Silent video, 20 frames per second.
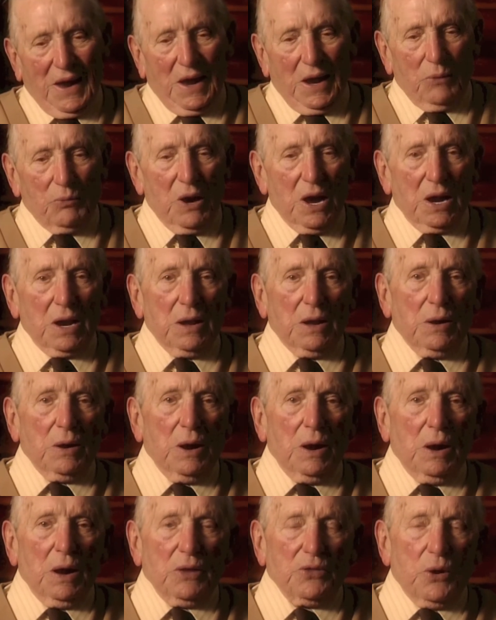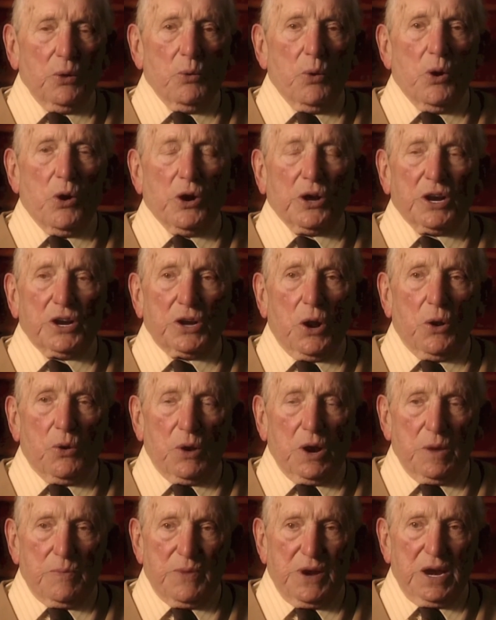Well, the war had
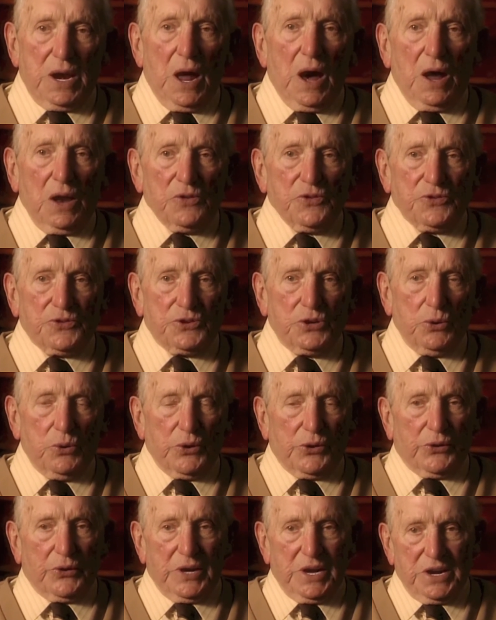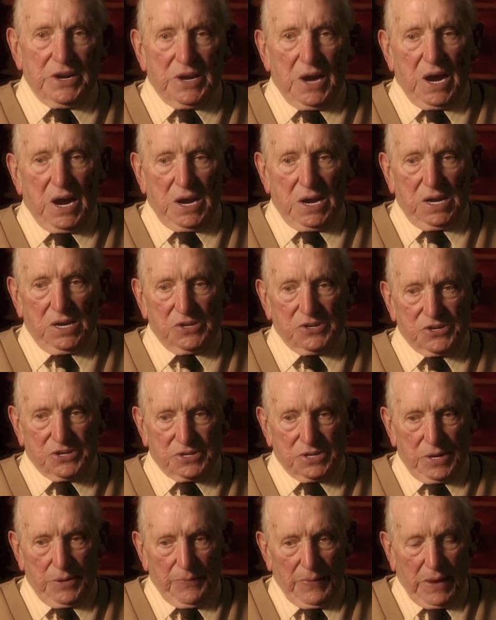only been on 2 or 3
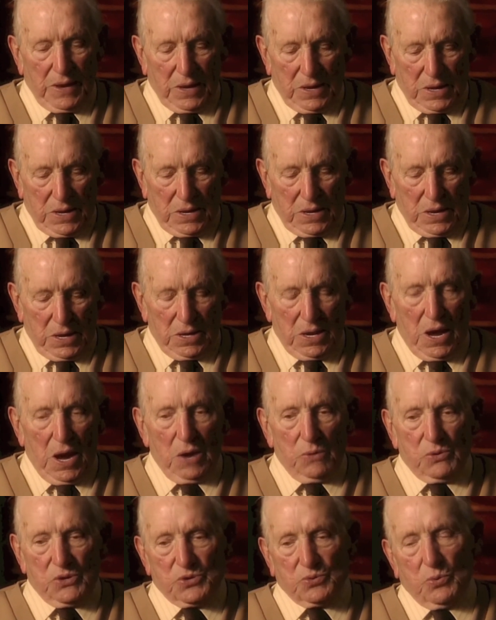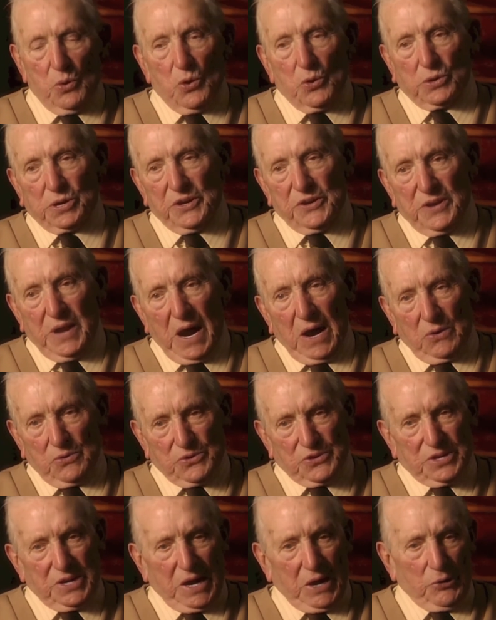days, and I was walking
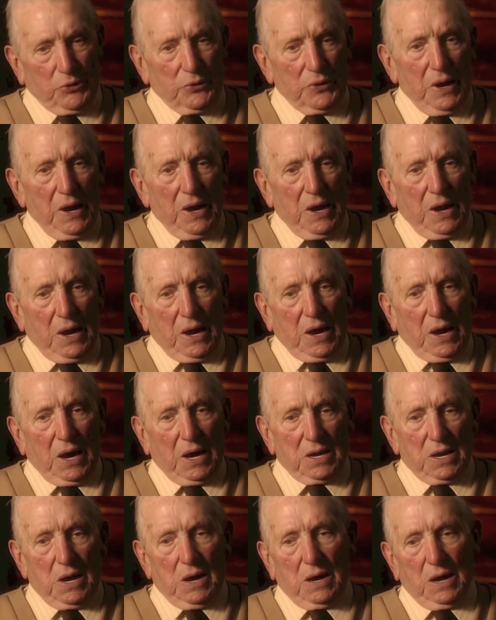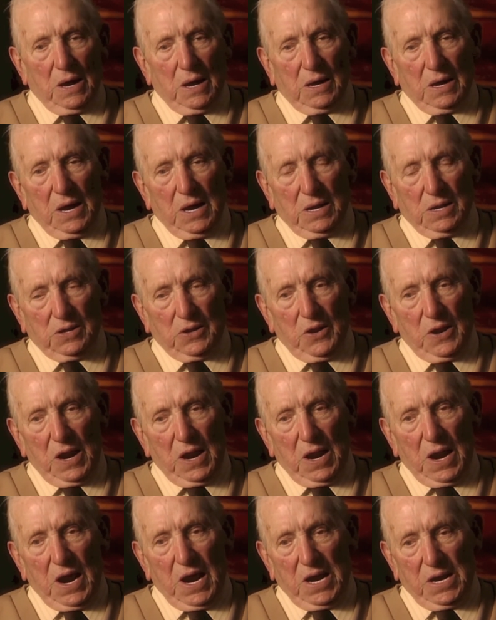downtown, and an elderly
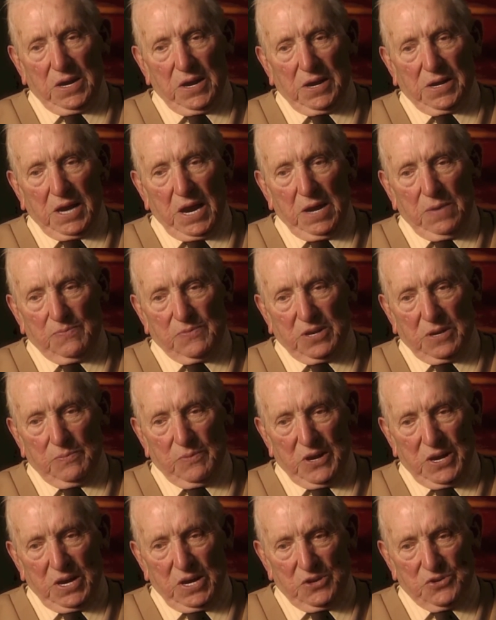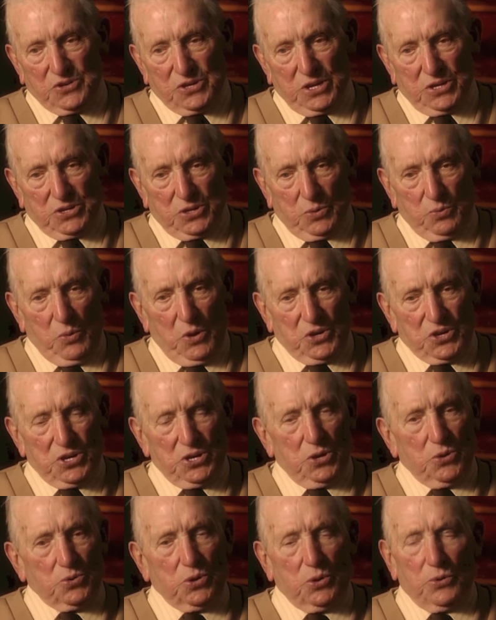lady came to me and says, "What are
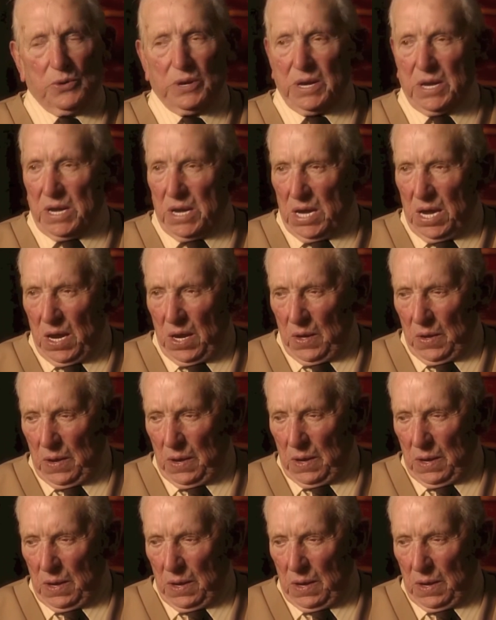you doing here?"